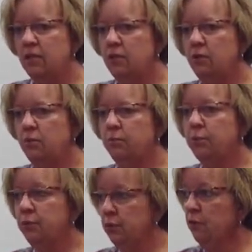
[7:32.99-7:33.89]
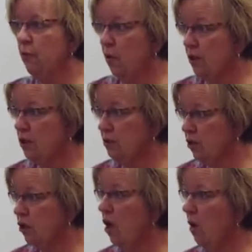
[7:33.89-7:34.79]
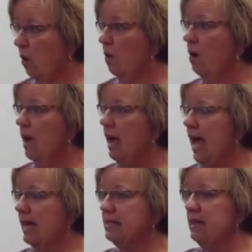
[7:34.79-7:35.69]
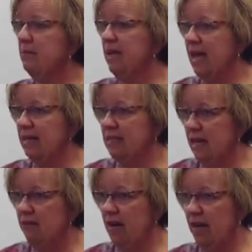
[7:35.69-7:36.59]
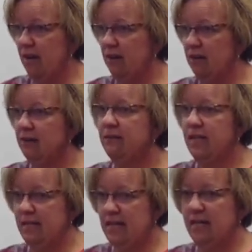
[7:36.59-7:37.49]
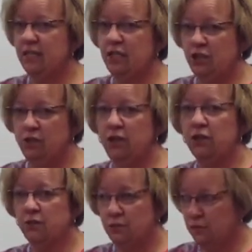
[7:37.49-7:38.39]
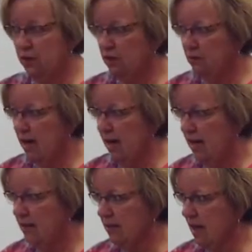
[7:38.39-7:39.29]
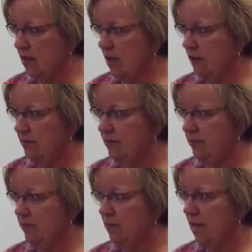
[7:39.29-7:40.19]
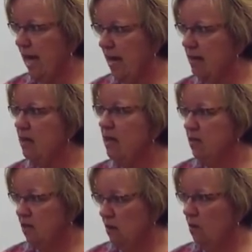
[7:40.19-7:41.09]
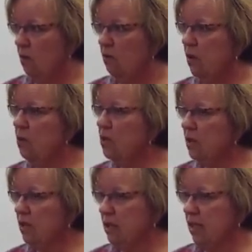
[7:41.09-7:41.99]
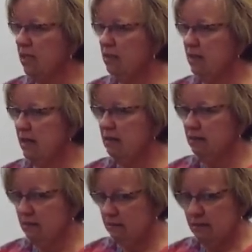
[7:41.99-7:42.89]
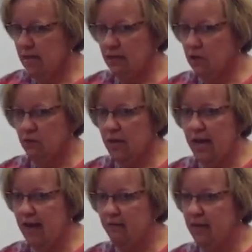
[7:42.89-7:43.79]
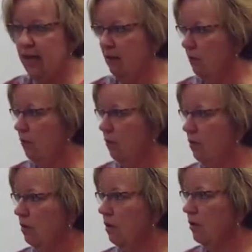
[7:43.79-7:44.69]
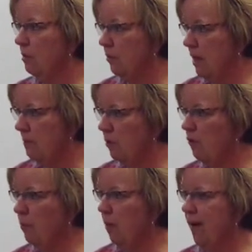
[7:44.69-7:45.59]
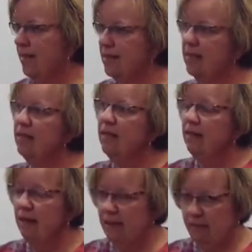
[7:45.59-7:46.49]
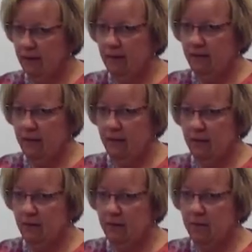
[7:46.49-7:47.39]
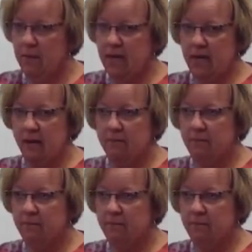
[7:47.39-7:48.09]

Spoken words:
to prove or to show academic activity, they need to do it through the threaded discussion. Okay? So those are the things that don't have give. The number of points and the medium.